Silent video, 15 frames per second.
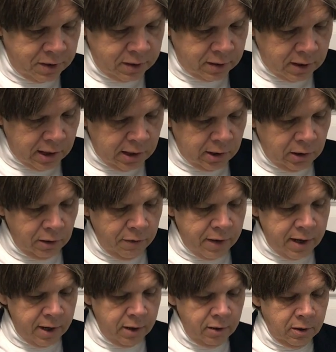and called
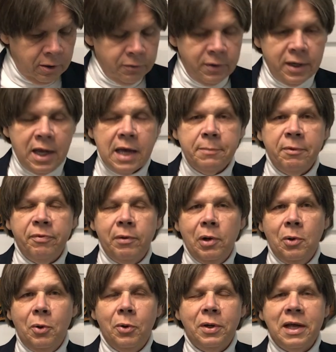there on the name of the
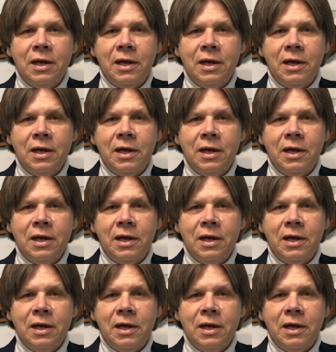Lord.